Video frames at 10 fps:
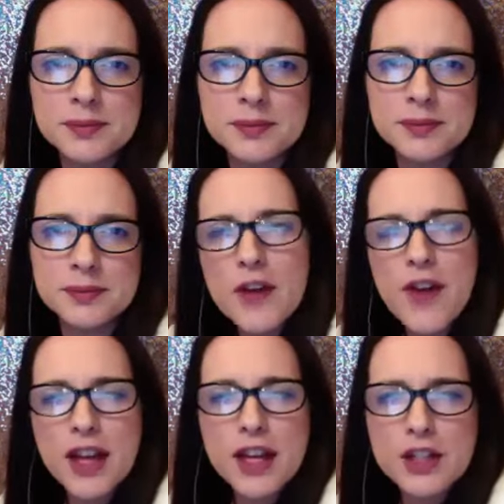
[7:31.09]
What
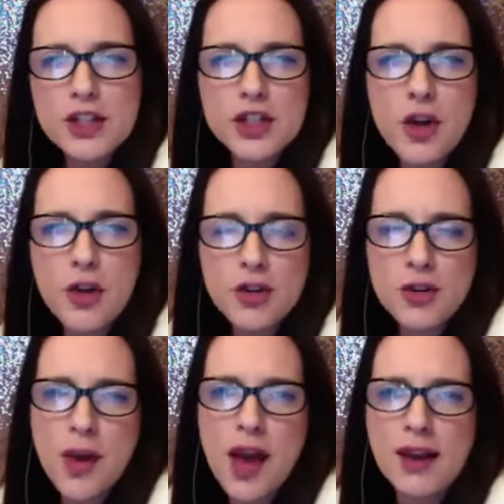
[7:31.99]
if I can show
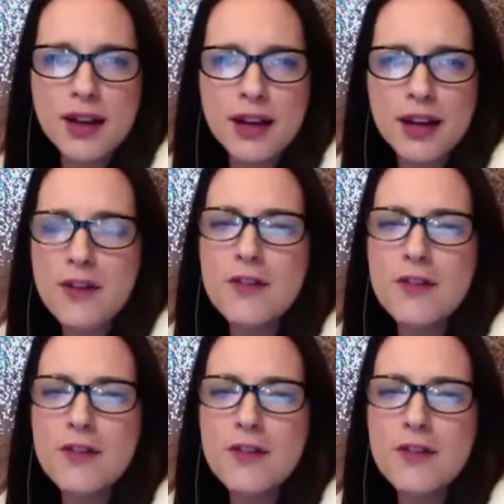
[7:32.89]
you how to get a